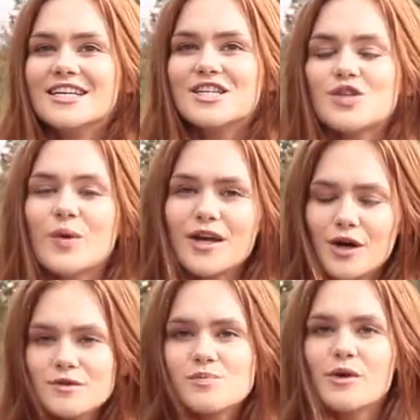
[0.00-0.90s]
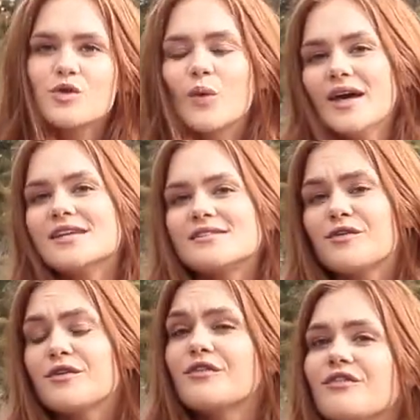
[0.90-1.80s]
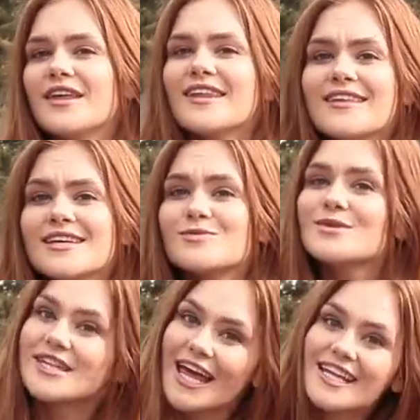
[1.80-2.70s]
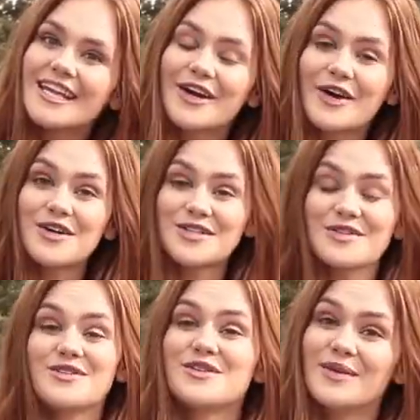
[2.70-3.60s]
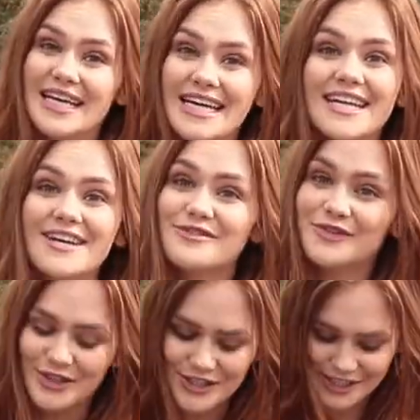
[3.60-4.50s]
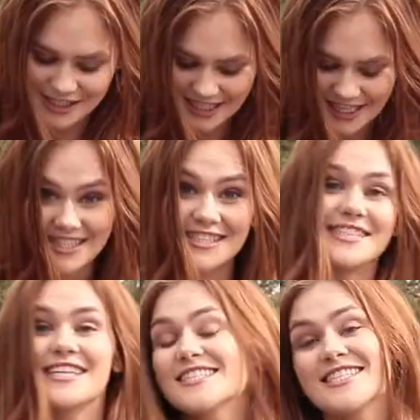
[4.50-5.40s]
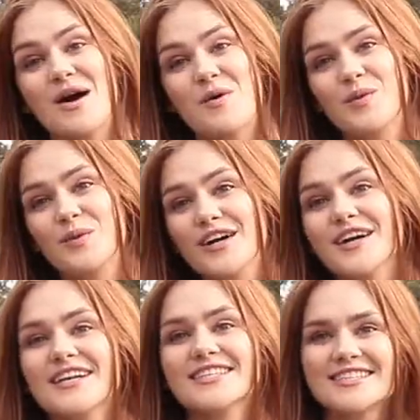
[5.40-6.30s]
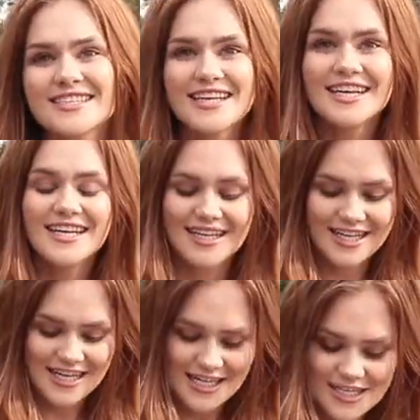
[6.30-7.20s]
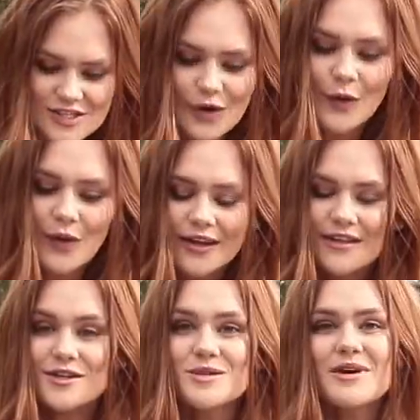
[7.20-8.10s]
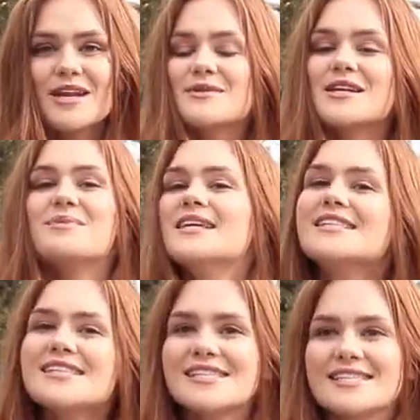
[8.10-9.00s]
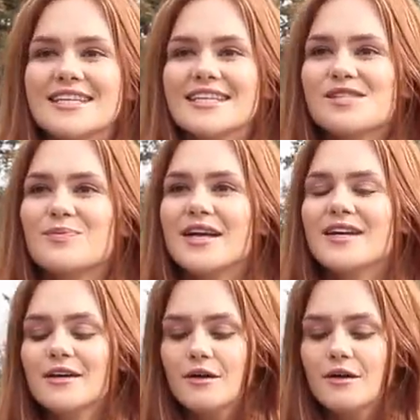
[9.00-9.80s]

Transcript: So it goes both ways. If you're feeling this, most likely you're also doing it. Unfortunately, that's just how it works. So there's many, many pieces to this, but